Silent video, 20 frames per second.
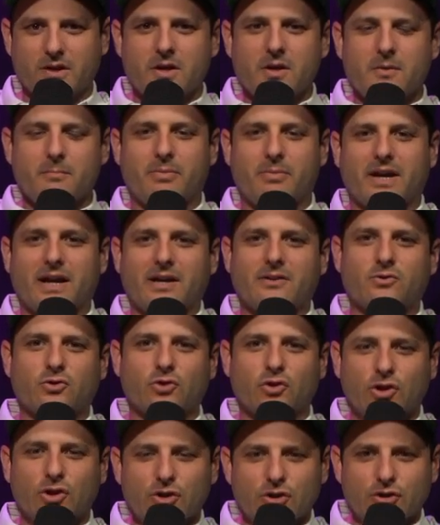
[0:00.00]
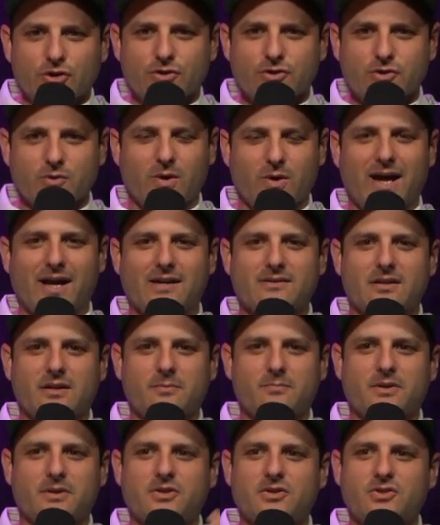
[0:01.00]
but I learned as
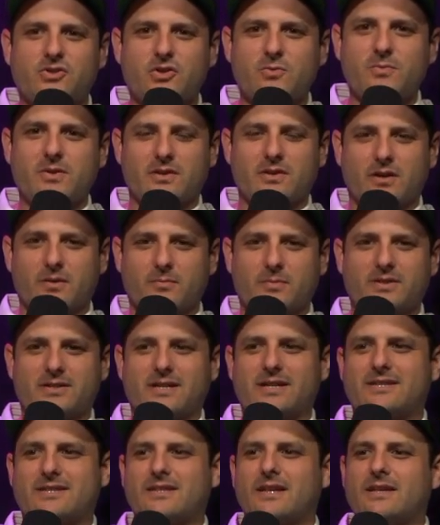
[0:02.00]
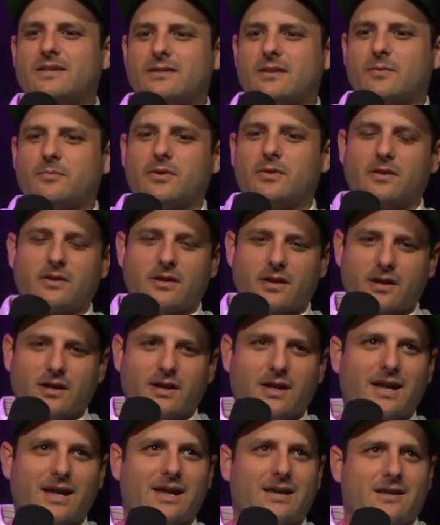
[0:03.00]
I'm consuming them, because I said something that
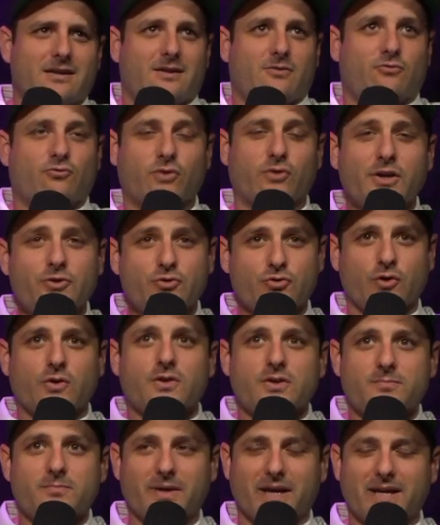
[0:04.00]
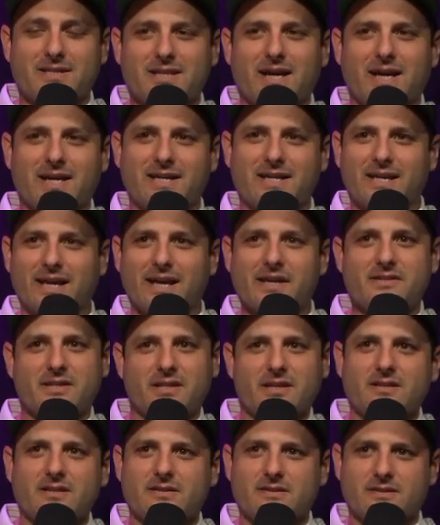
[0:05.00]
in retrospect I guess
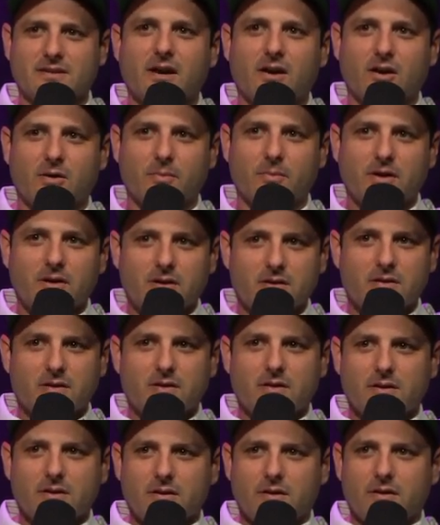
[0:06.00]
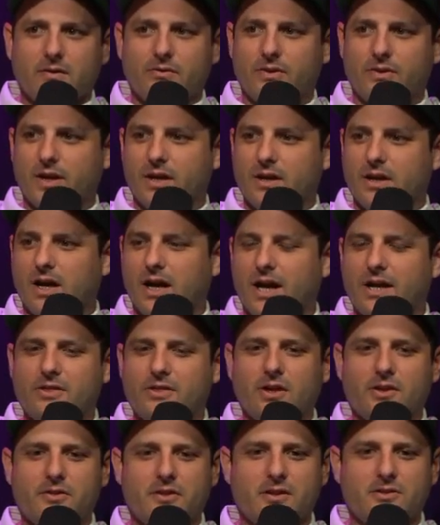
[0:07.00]
is dumb, that I
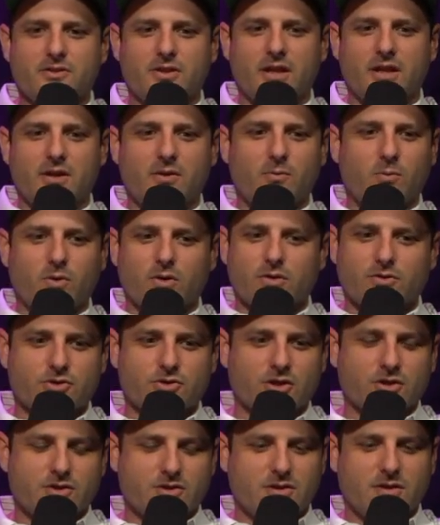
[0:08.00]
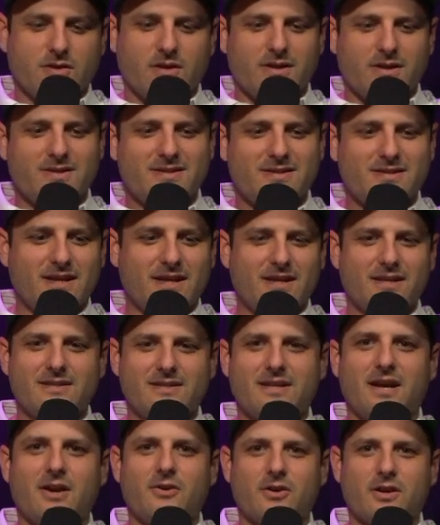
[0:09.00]
thought that they were just
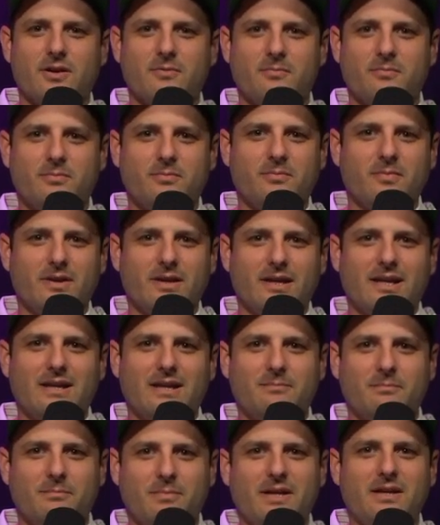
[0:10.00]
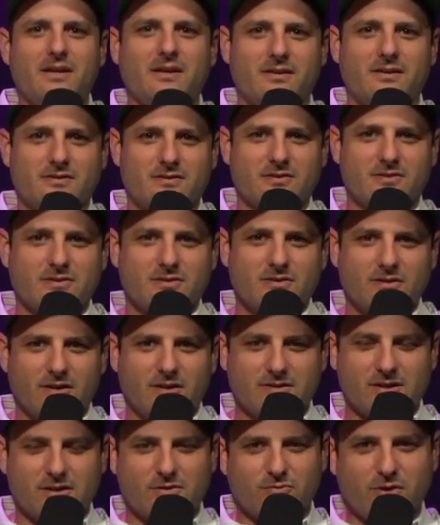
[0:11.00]
sedentary beings.
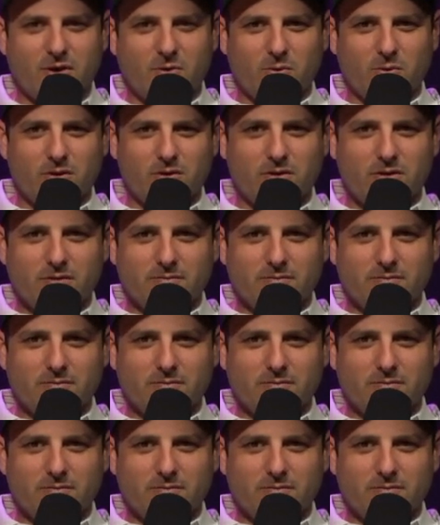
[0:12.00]
Is that the right word?